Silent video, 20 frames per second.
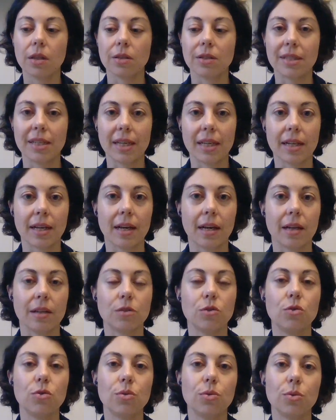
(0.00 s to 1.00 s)
the
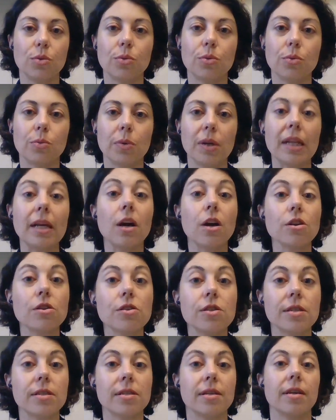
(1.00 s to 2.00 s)
data to really
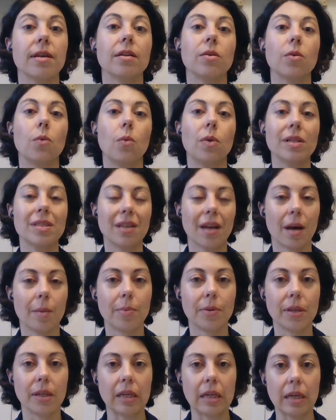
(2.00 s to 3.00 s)
understand what's
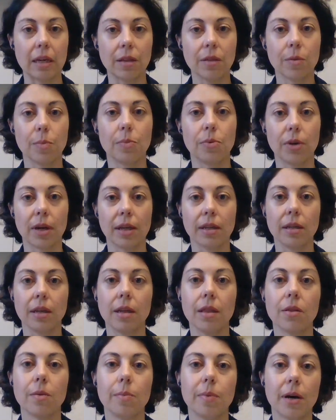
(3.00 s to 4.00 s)
happening in the brain,
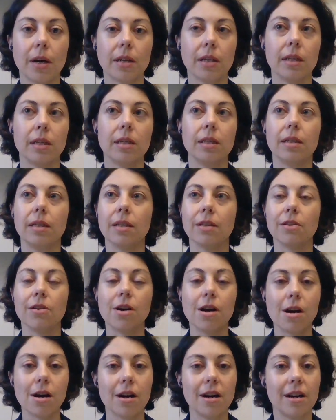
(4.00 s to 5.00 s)
in the body, in the
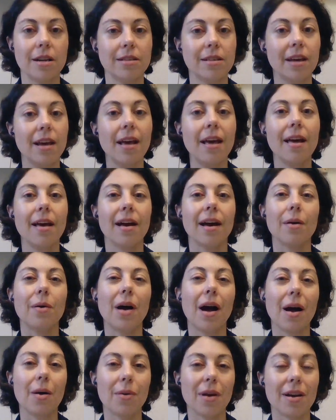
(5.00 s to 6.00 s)
heart, uh,
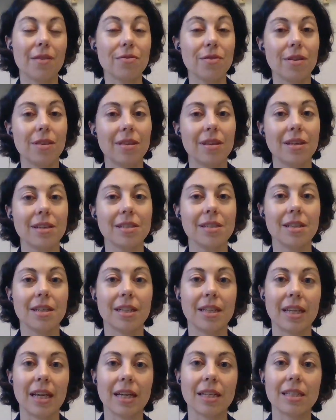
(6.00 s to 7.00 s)
how everything is
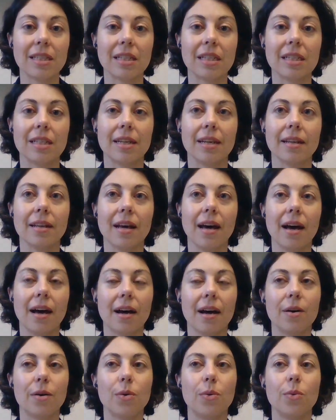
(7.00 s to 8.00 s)
connected, and
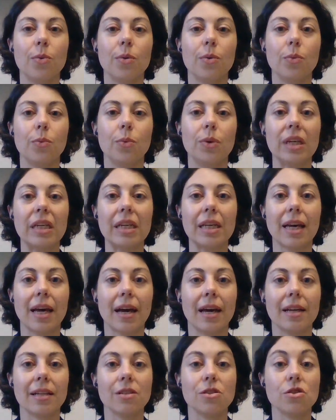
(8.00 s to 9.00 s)
how we
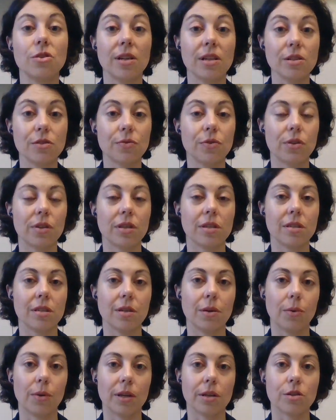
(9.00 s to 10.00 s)
can transfer this
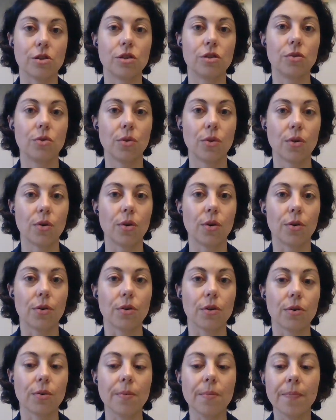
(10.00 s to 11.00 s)
knowledge to the
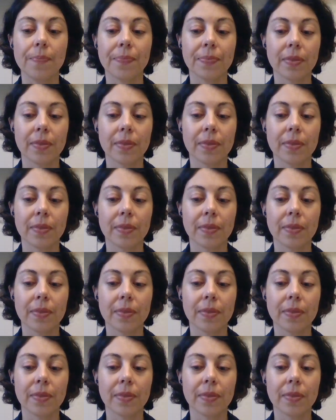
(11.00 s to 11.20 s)
learner.